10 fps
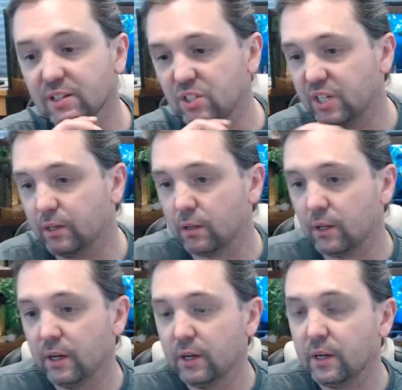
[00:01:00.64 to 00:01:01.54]
steel
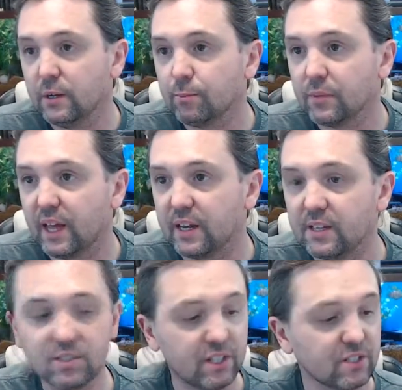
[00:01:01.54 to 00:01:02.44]
that
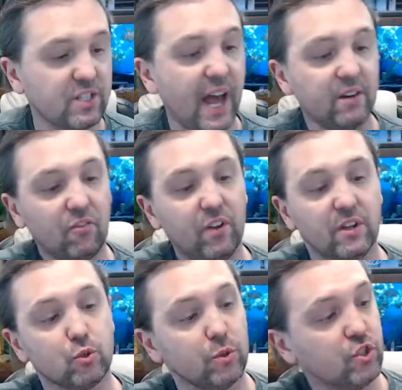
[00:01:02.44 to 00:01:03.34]
is in a satin
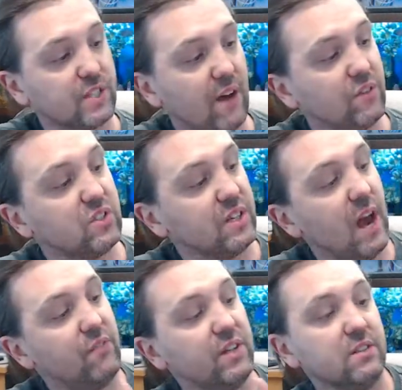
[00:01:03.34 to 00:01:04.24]
finish, which is obviously
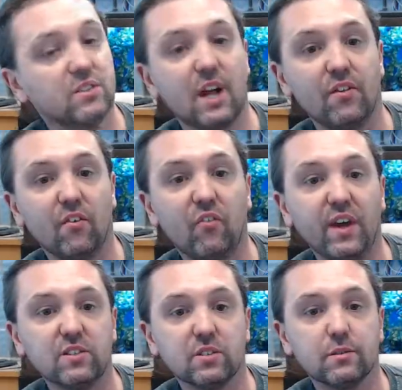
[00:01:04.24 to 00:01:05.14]
evidenced on the
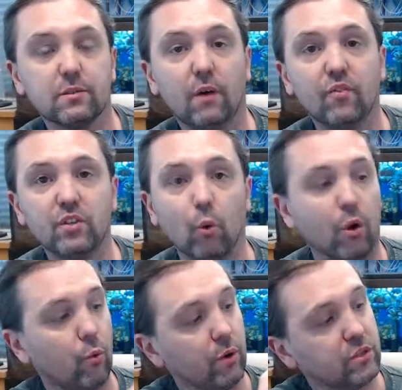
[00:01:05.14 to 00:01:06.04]
face of the door
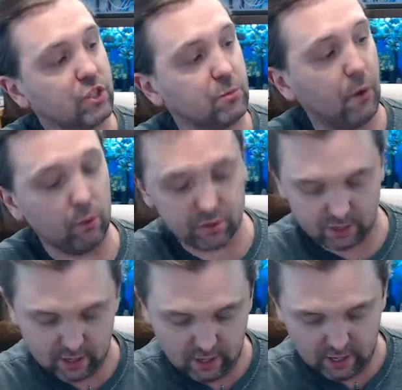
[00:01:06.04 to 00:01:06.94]
where it's exposed.
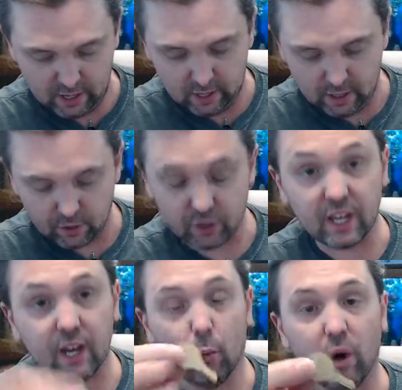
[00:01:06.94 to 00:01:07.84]
You're going to
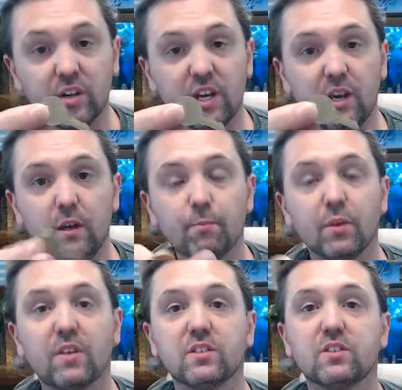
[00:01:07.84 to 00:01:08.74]
get one key, and
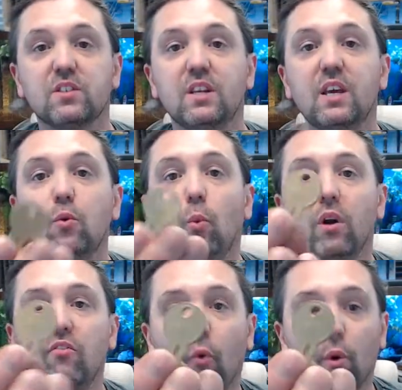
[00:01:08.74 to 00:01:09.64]
this is an
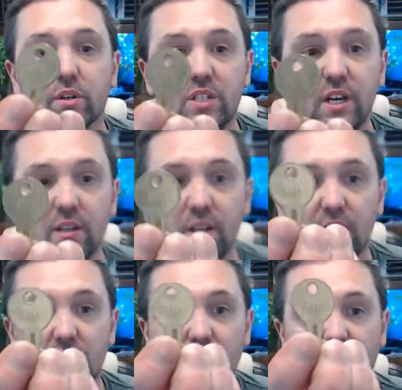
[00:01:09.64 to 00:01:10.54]
E114 key,
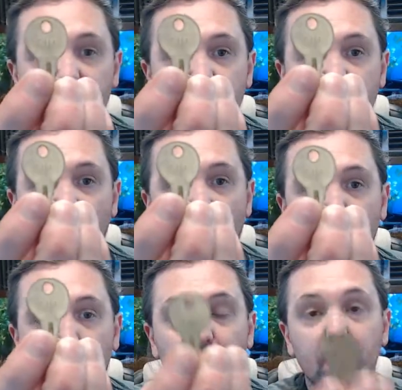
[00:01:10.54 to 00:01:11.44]
and that is going to
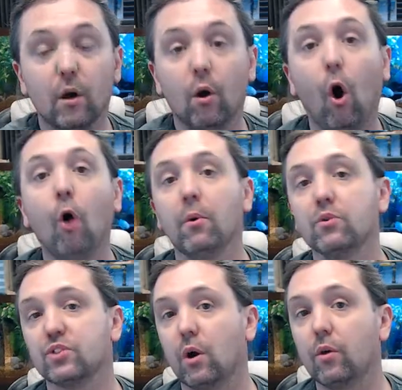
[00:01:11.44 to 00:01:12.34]
operate
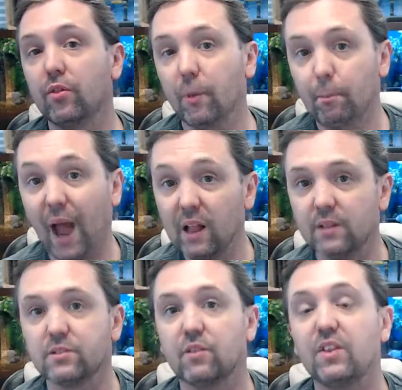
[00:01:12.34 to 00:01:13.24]
almost the
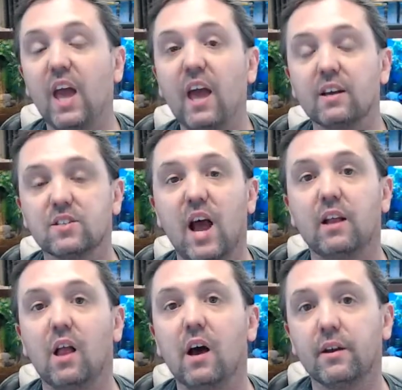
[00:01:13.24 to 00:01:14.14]
balance of the ASI
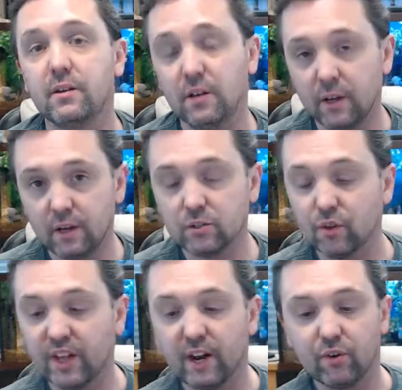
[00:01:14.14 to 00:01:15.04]
line so that
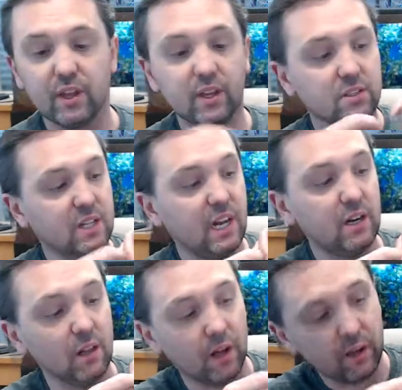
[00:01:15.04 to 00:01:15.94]
everything is keyed alike.